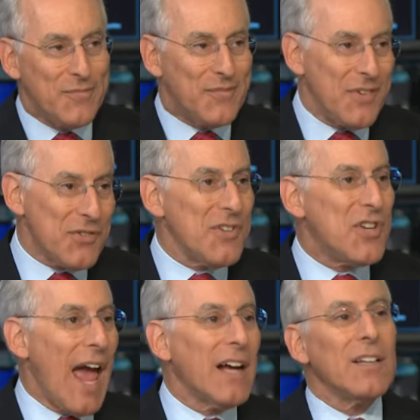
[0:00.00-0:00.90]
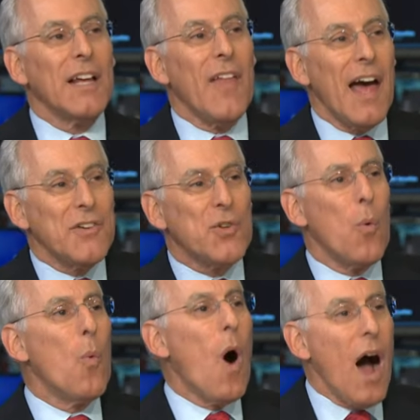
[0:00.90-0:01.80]
disentangling that as to
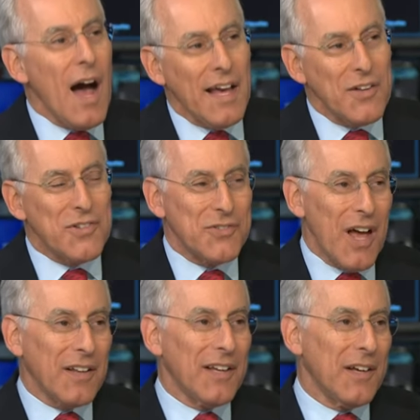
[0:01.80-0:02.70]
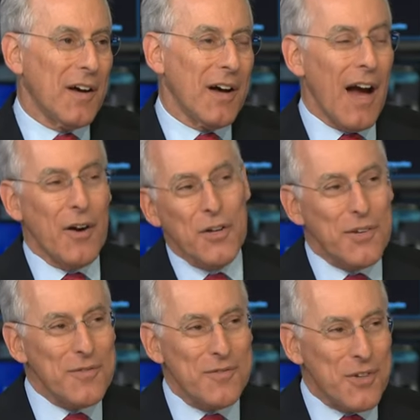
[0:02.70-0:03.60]
why it's exactly uh, higher, you
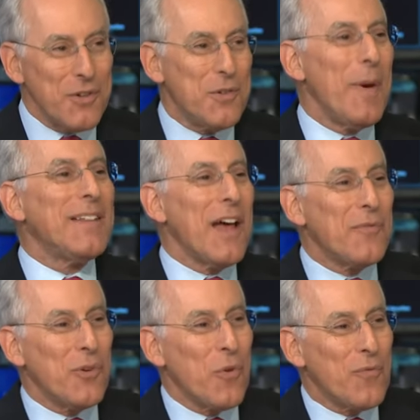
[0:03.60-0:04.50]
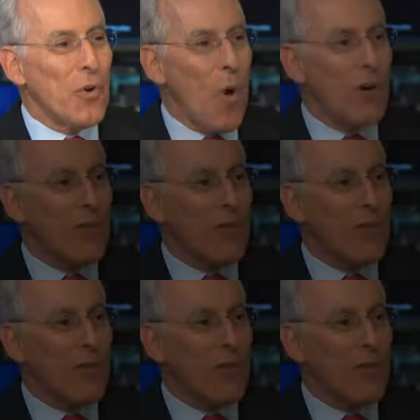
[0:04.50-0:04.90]
could, you could debate that for, for a long